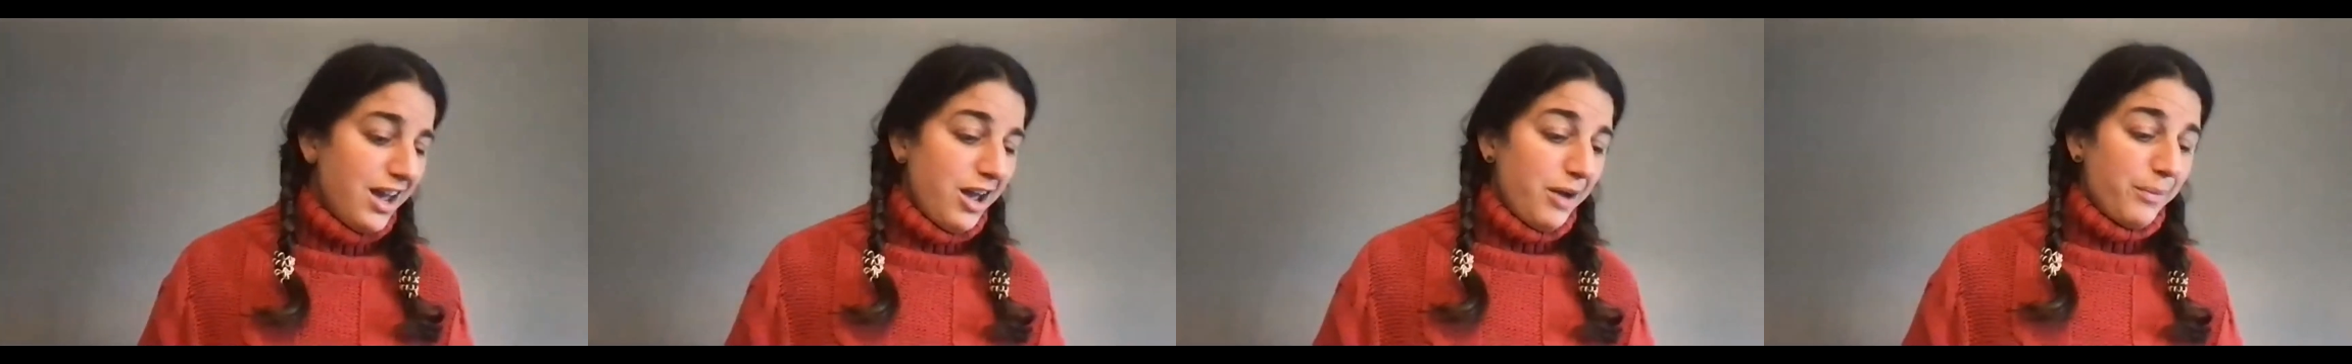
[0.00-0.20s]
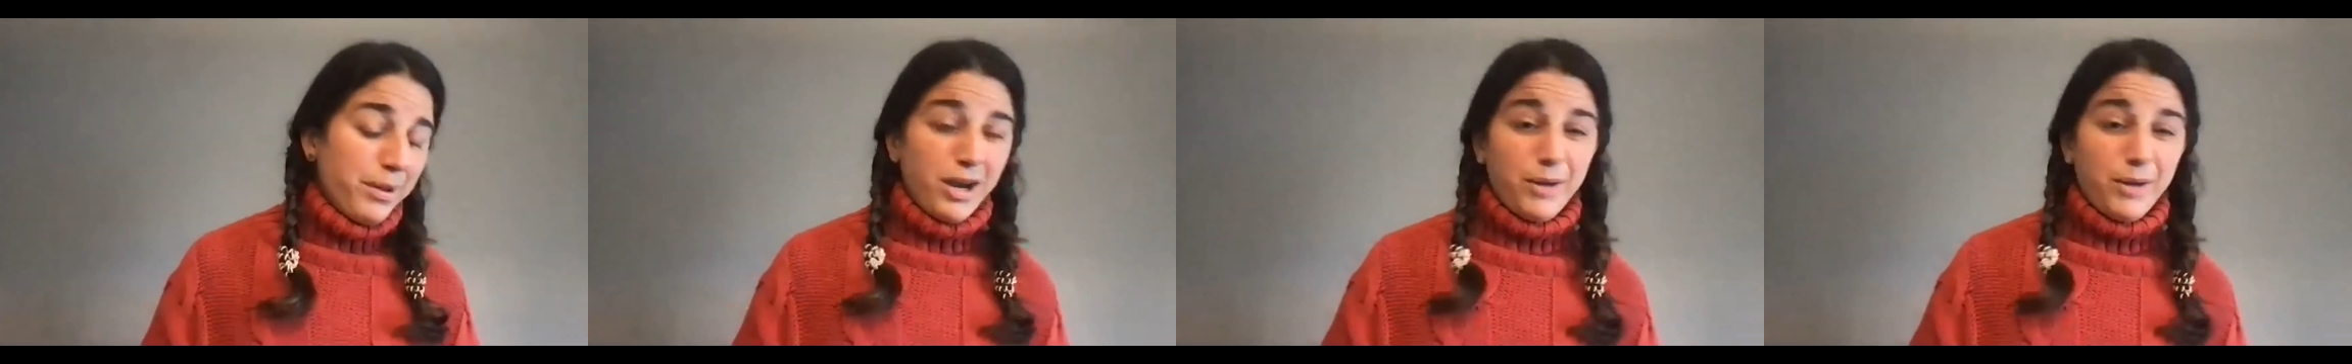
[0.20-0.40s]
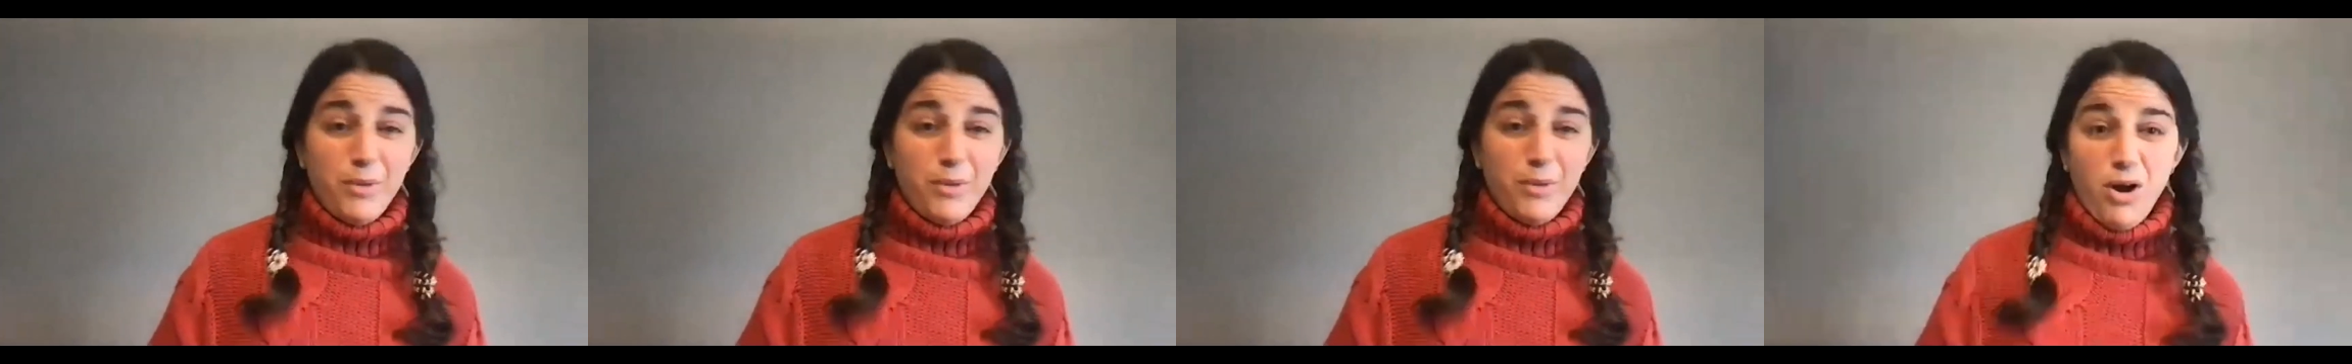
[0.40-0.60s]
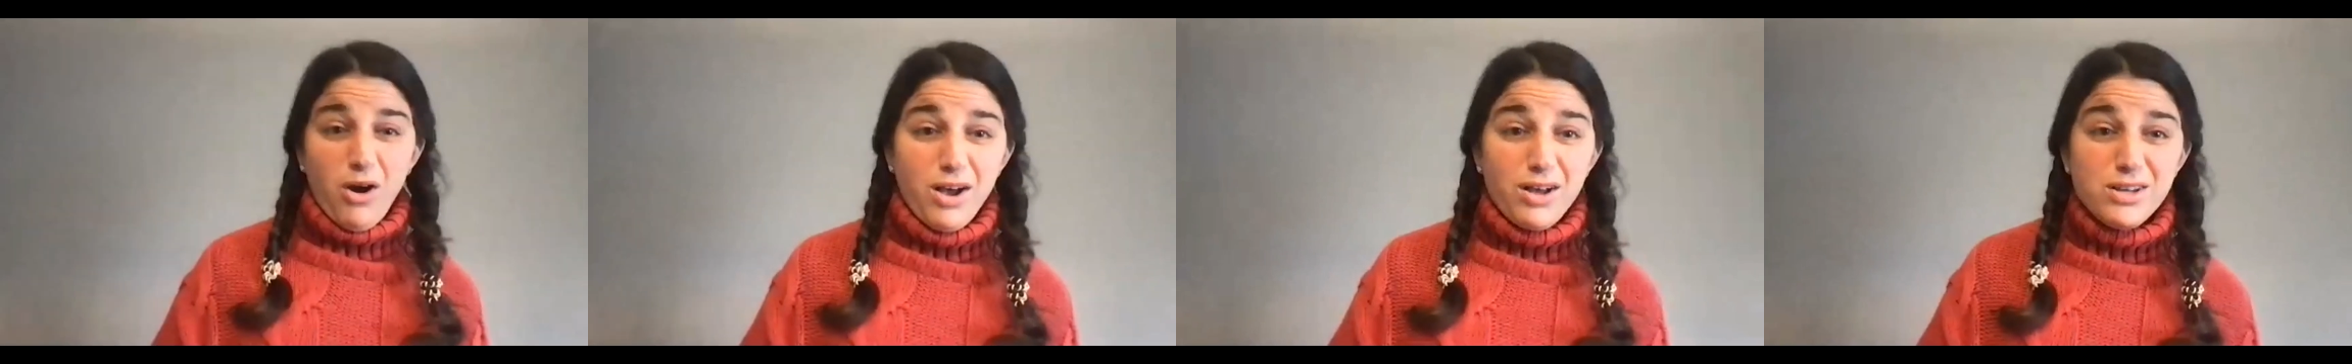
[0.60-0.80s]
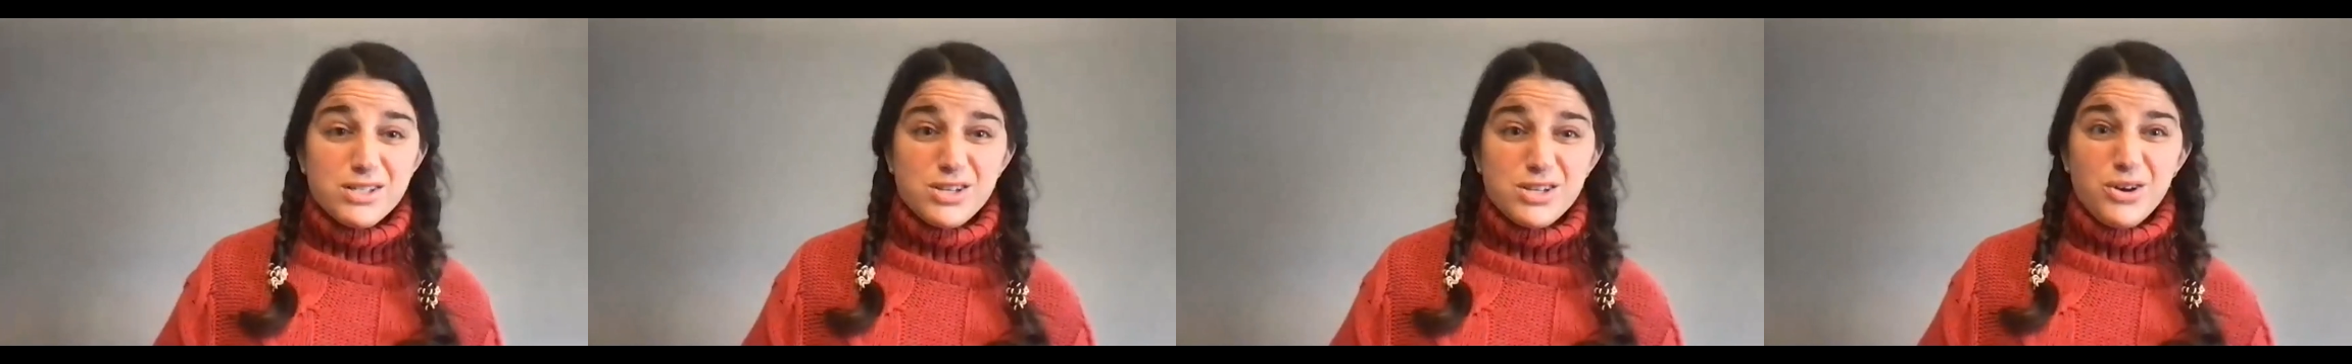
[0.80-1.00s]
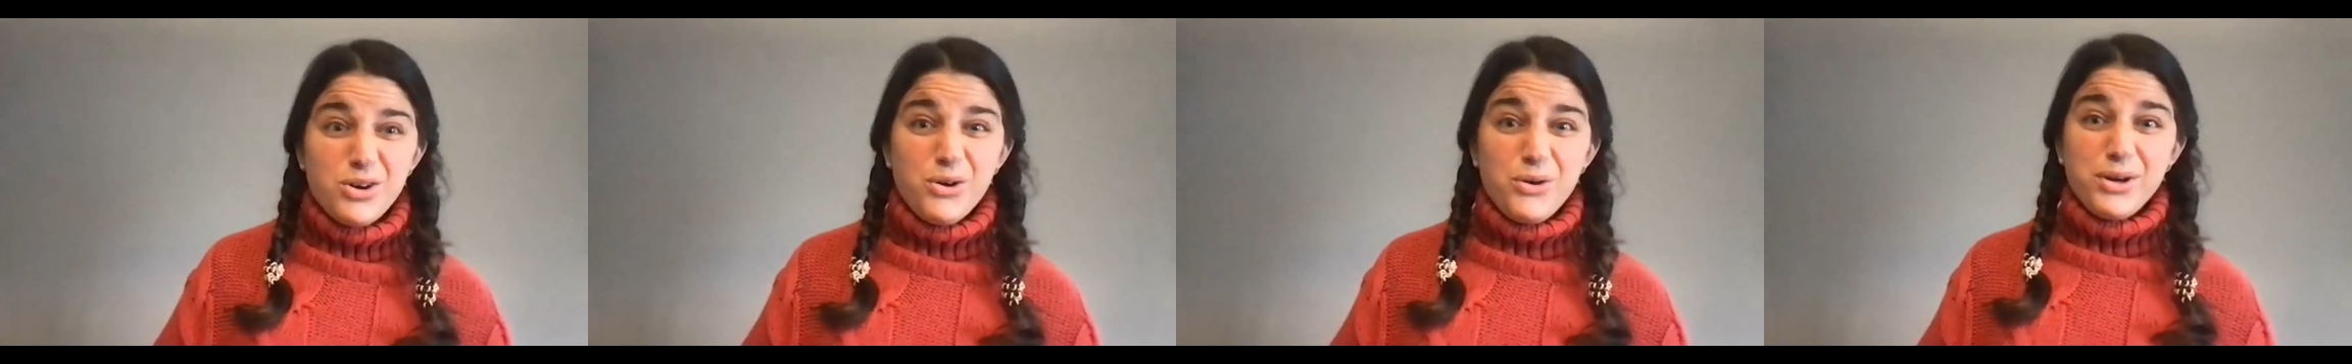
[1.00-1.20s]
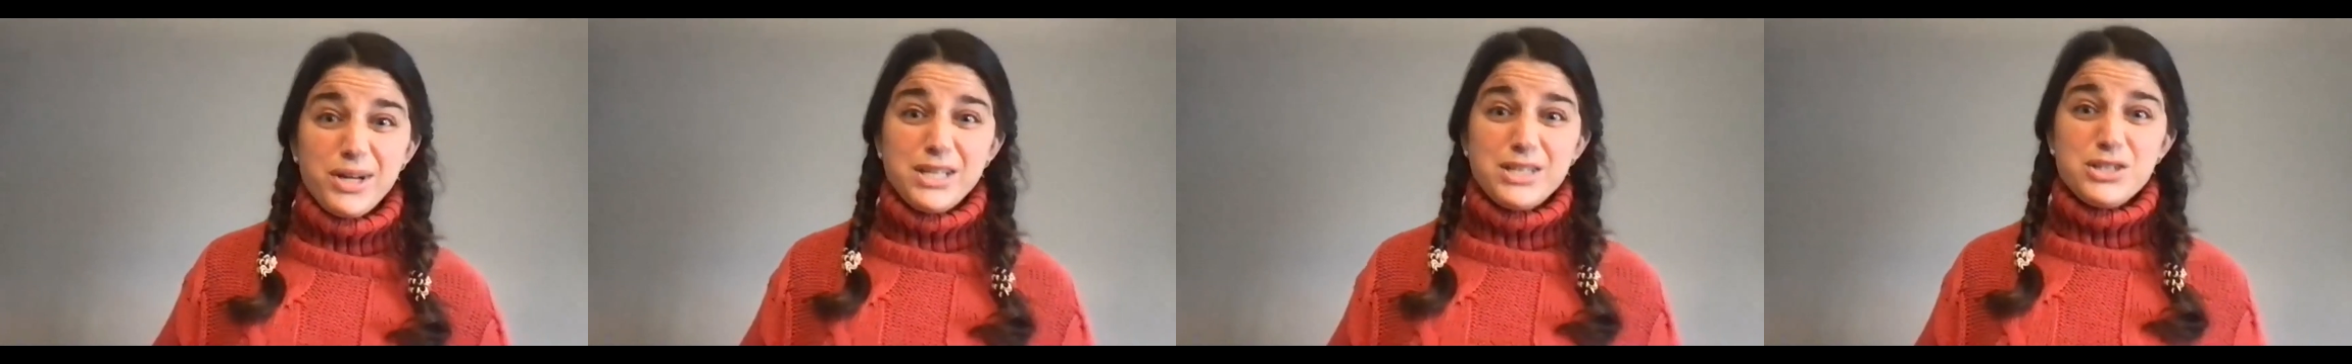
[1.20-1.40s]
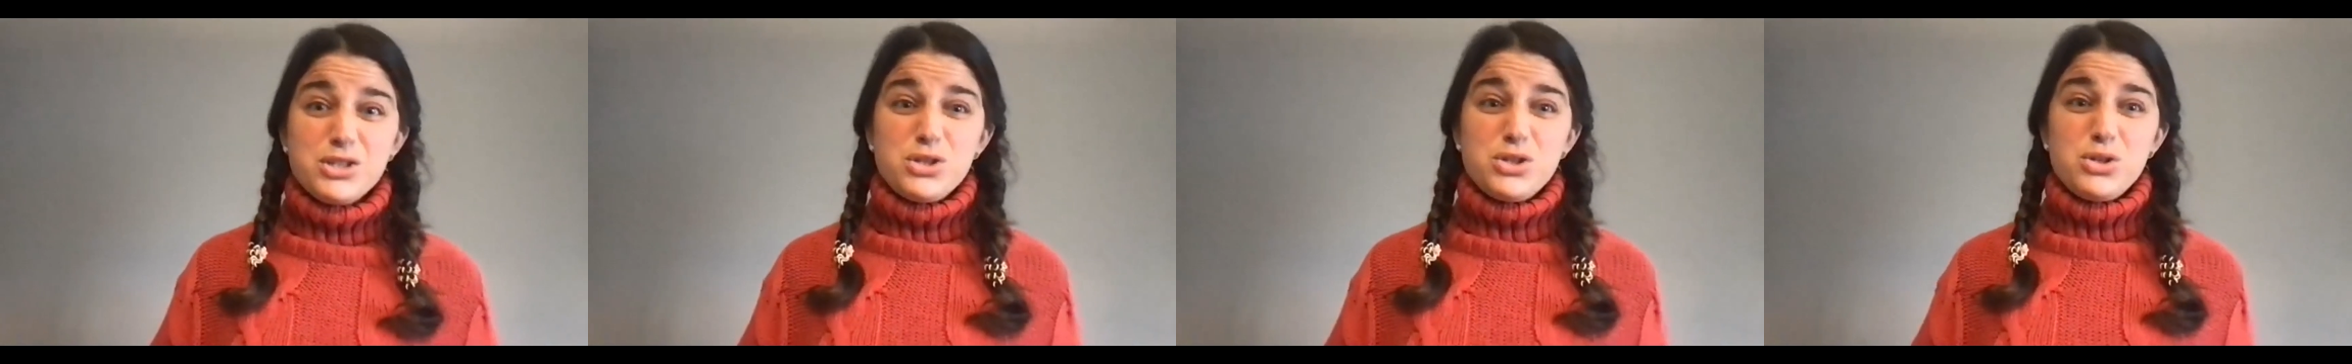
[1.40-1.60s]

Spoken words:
but I'm also going